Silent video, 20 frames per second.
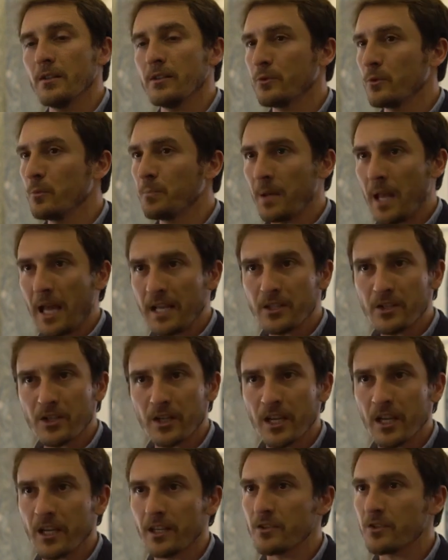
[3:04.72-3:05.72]
the supply
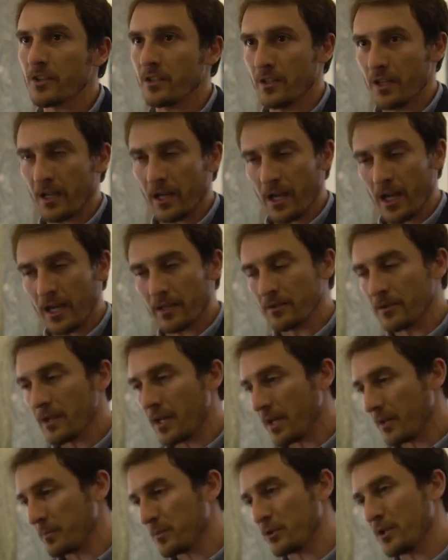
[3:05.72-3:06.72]
chain and
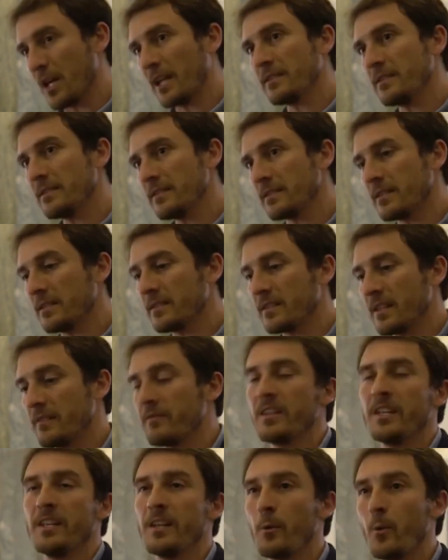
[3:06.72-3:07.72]
the productive
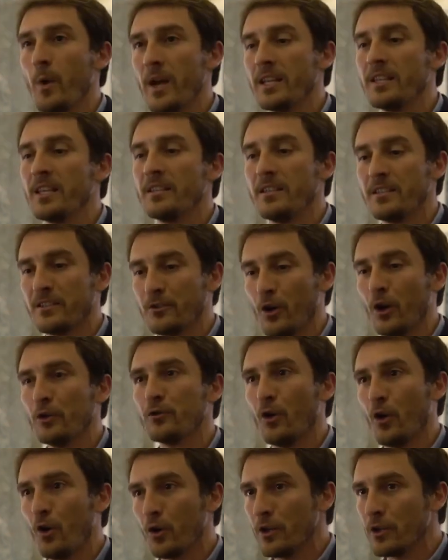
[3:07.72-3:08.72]
system in a way that is
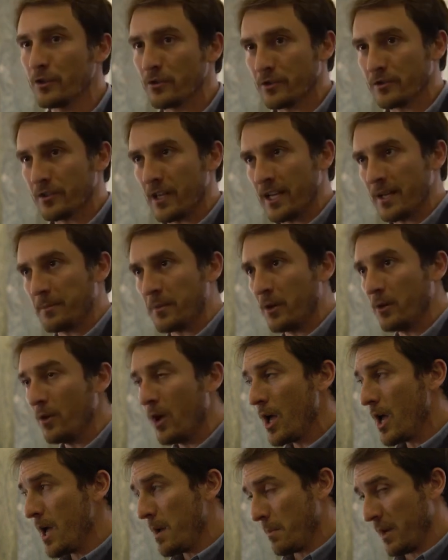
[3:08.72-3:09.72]
not only sustainable,
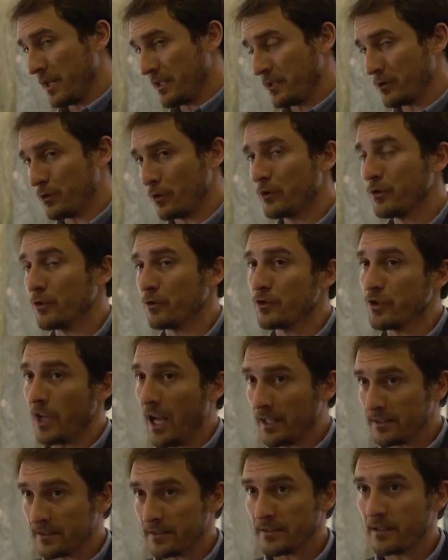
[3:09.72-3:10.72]
but is also
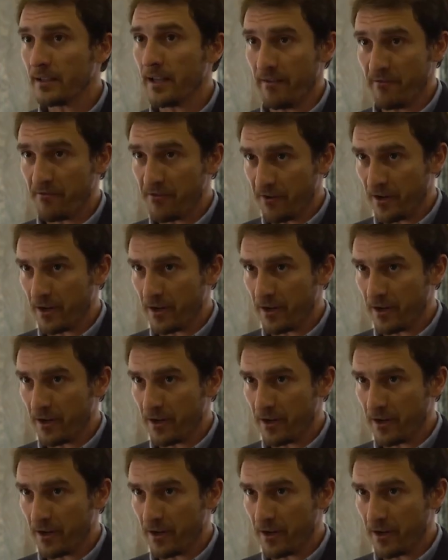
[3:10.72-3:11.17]
just and